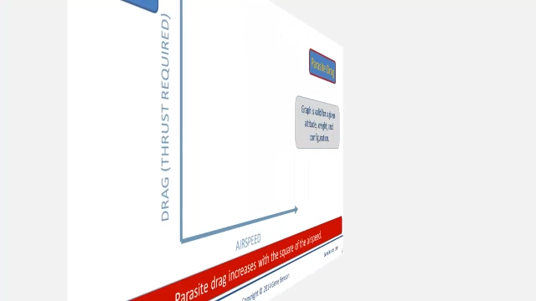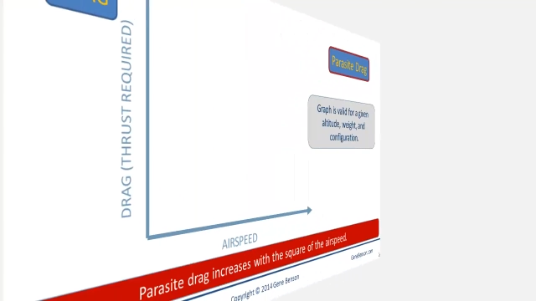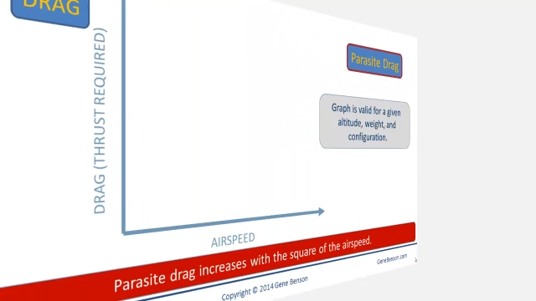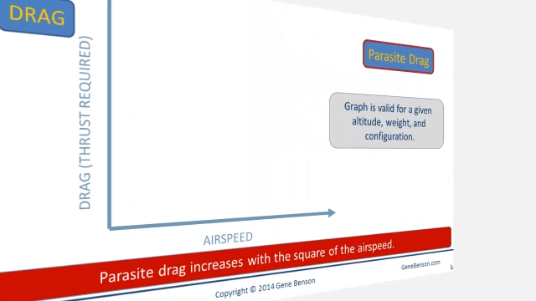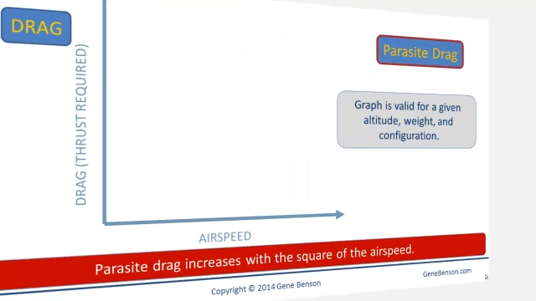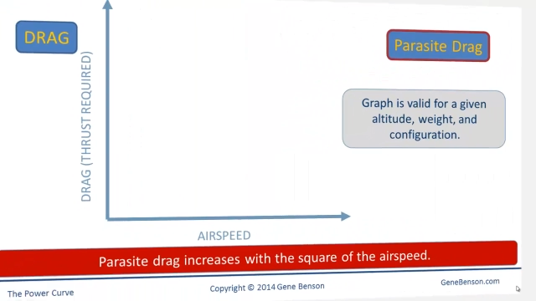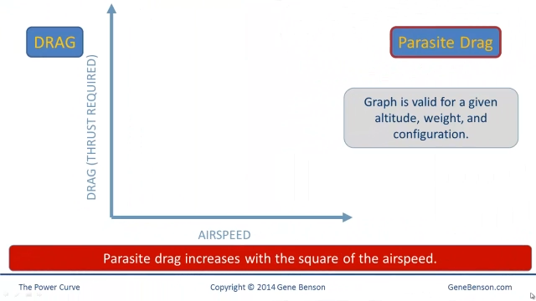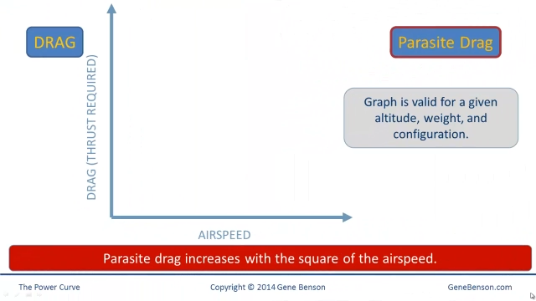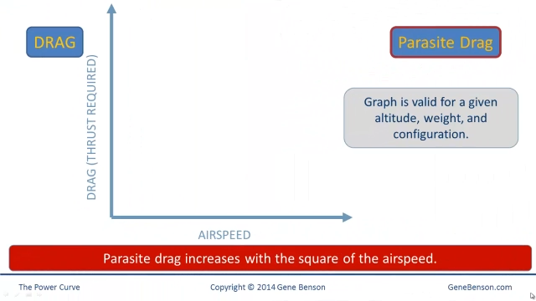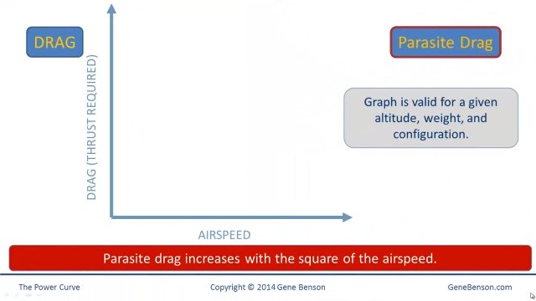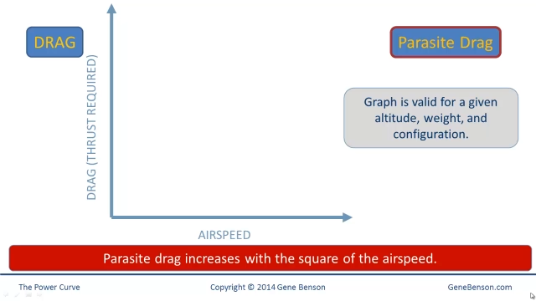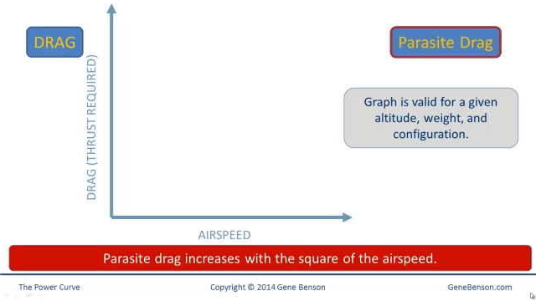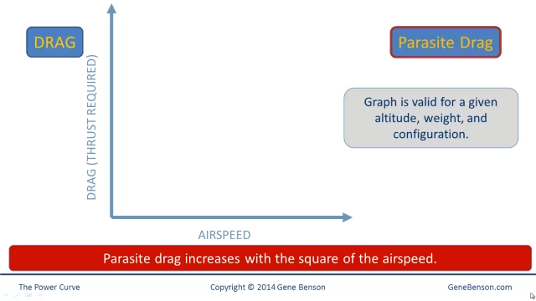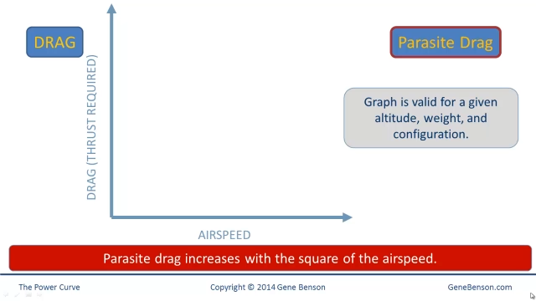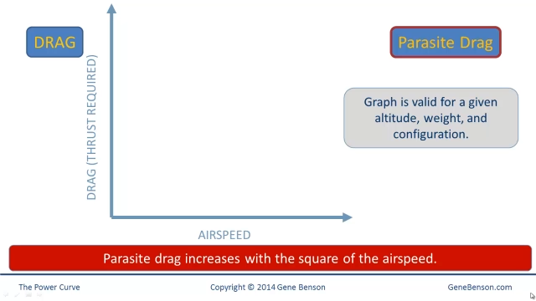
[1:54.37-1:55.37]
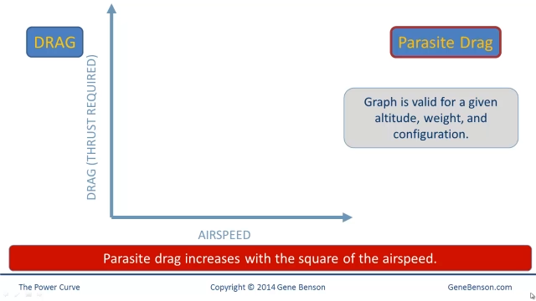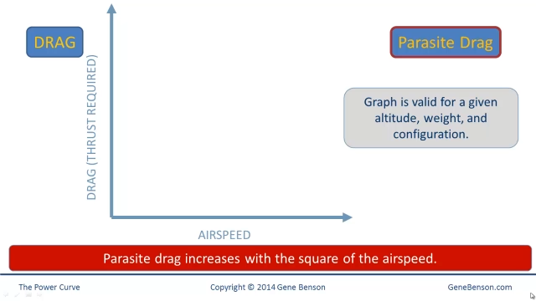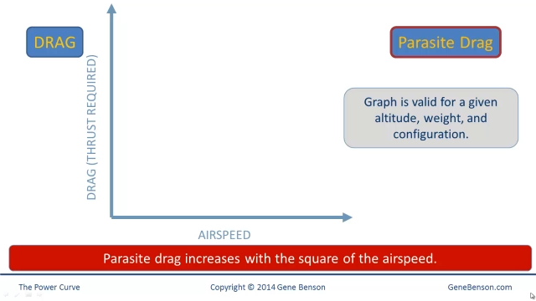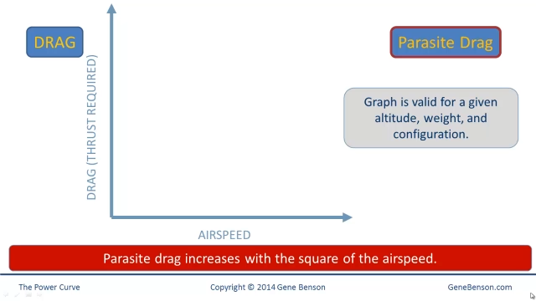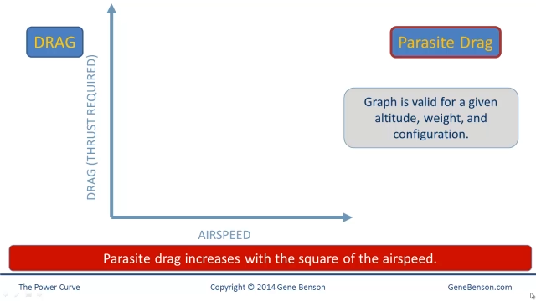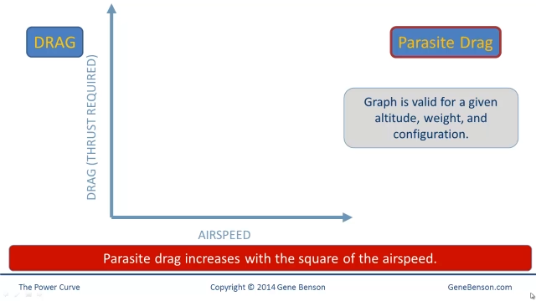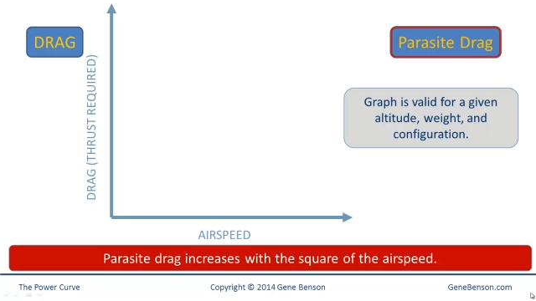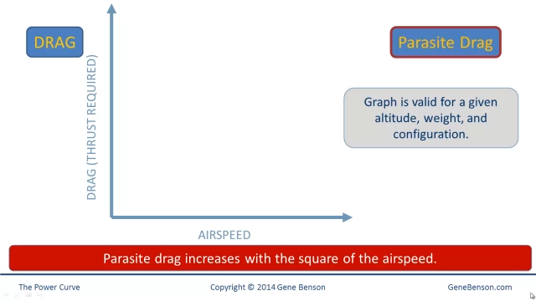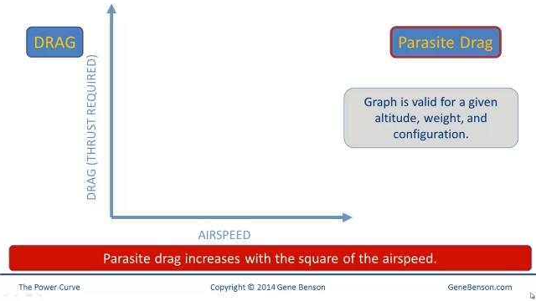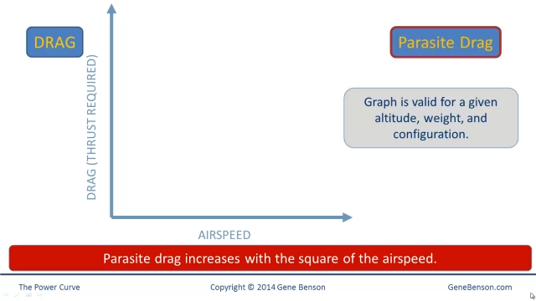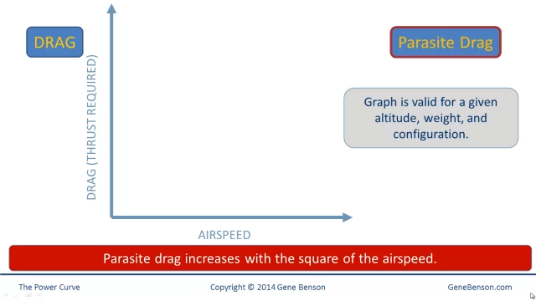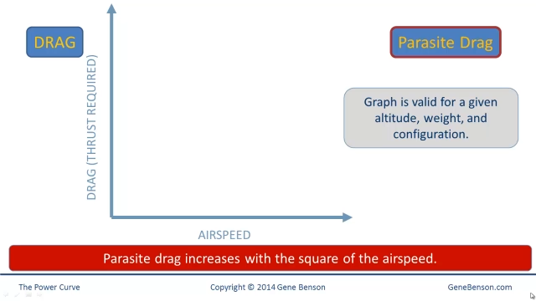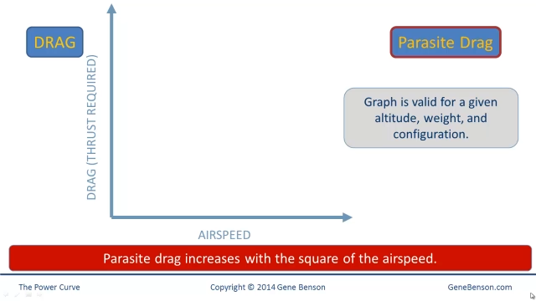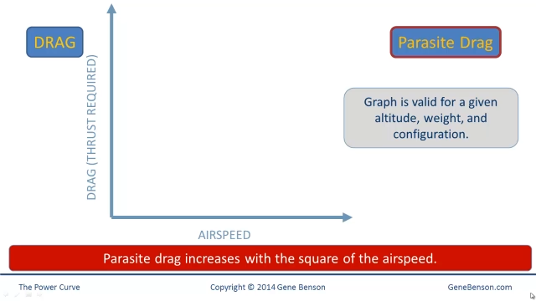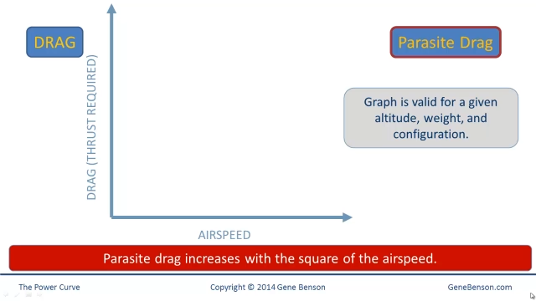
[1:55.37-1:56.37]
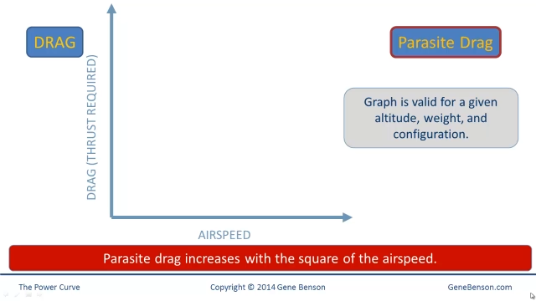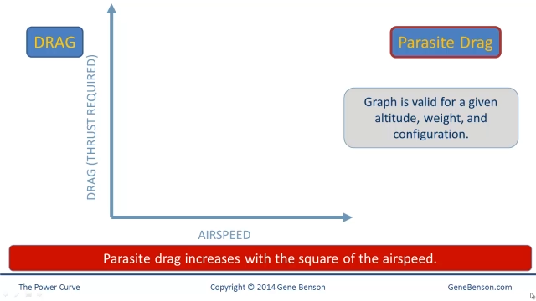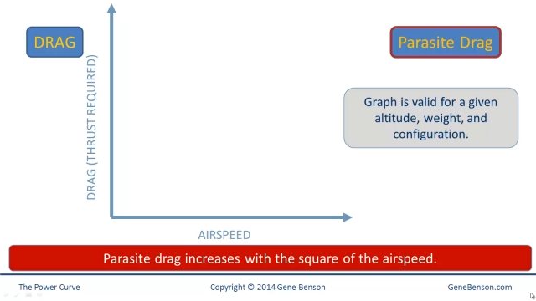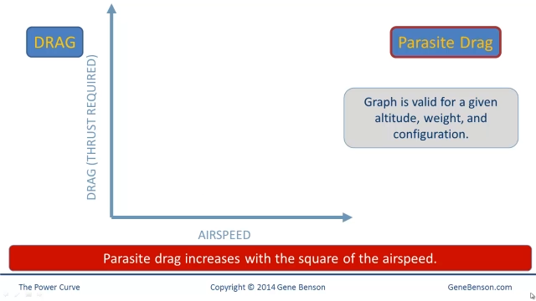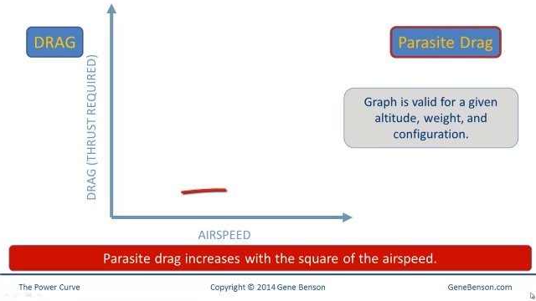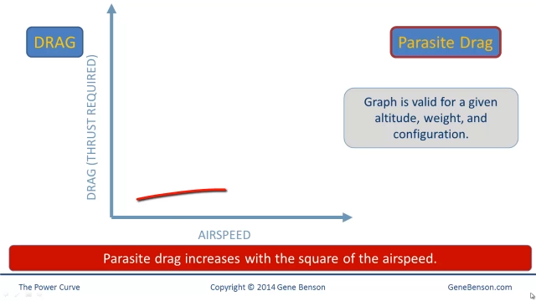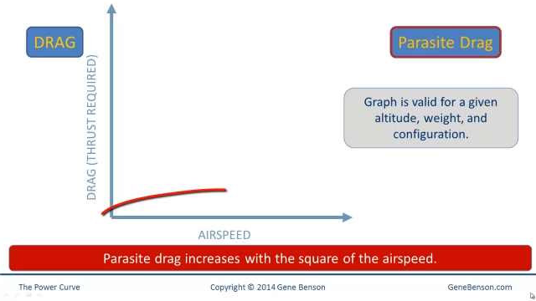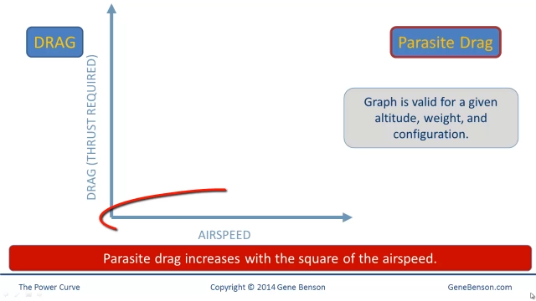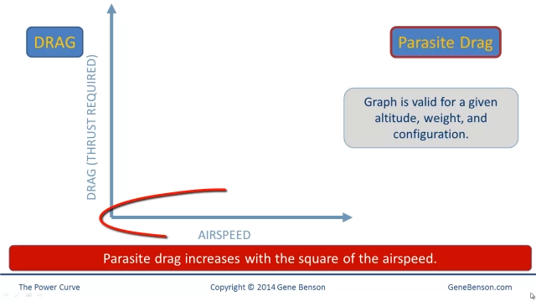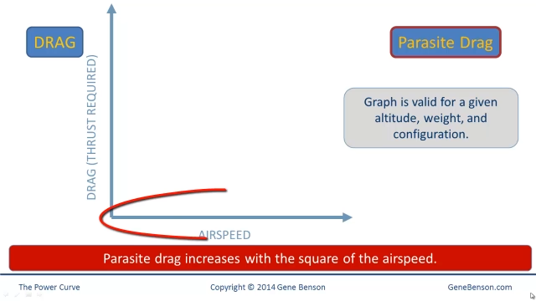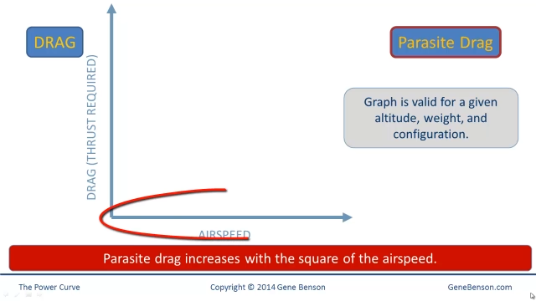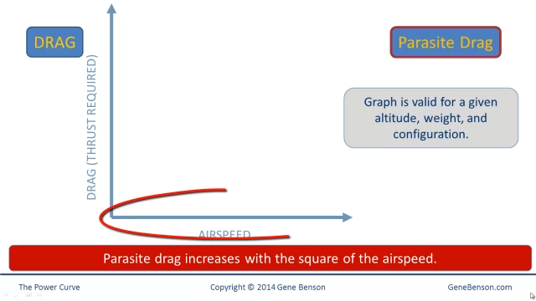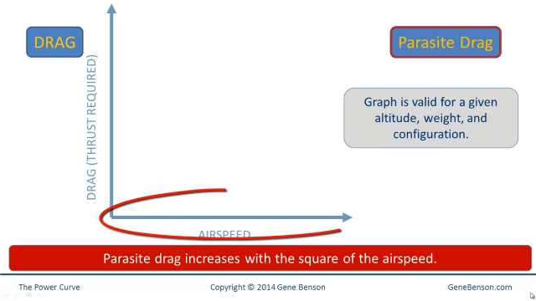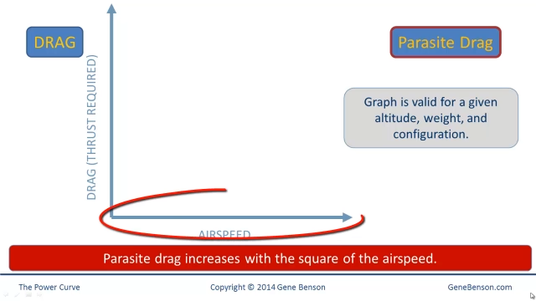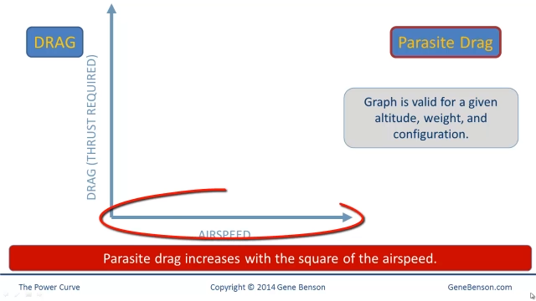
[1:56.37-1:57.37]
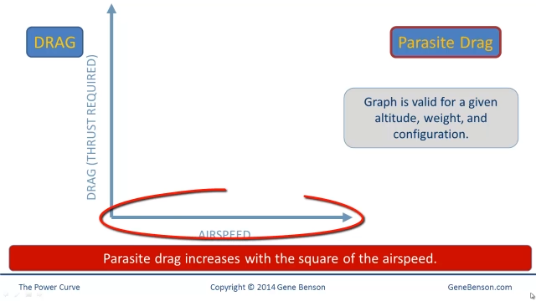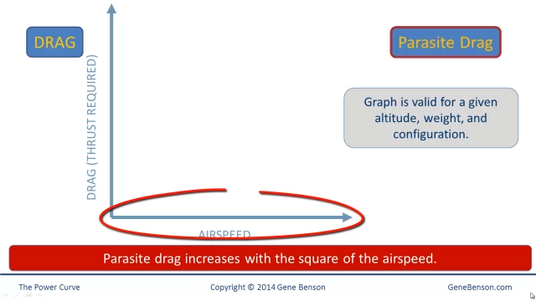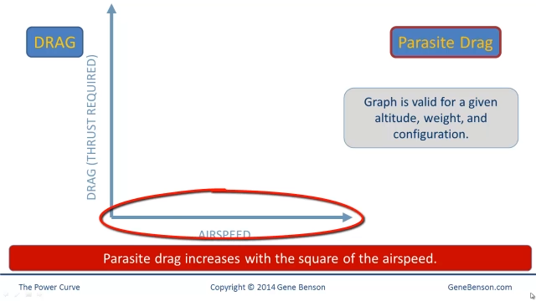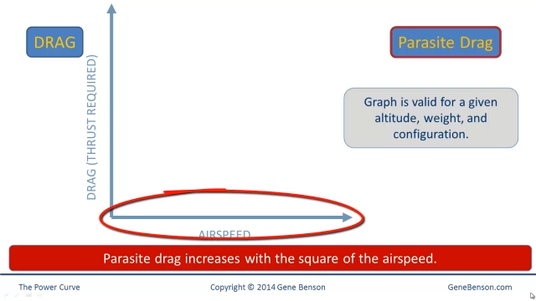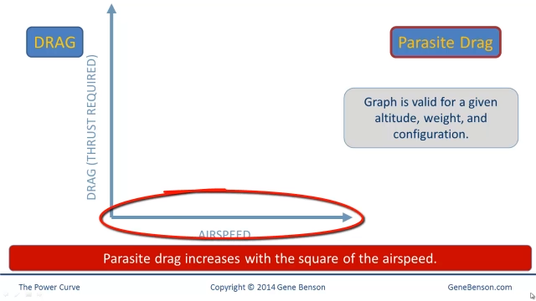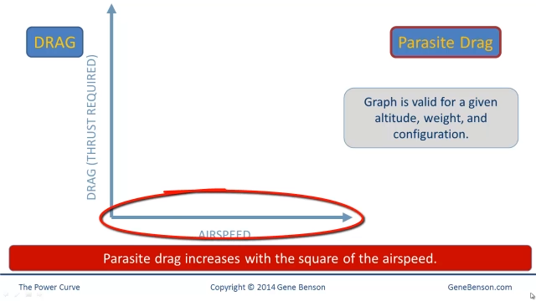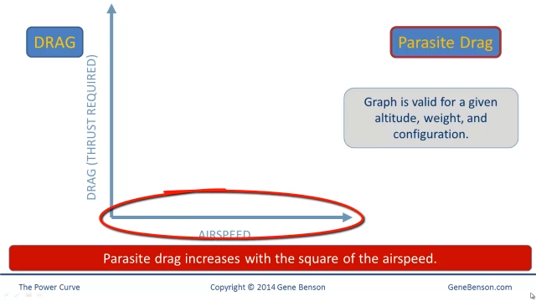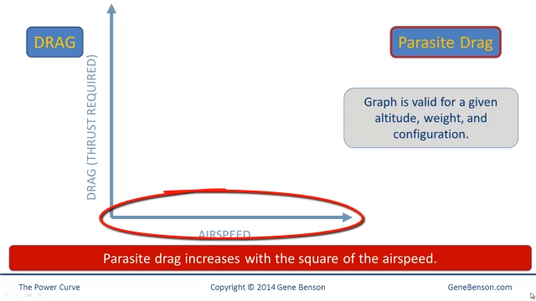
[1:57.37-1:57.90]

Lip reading: No face is visible, so there are no lips to read.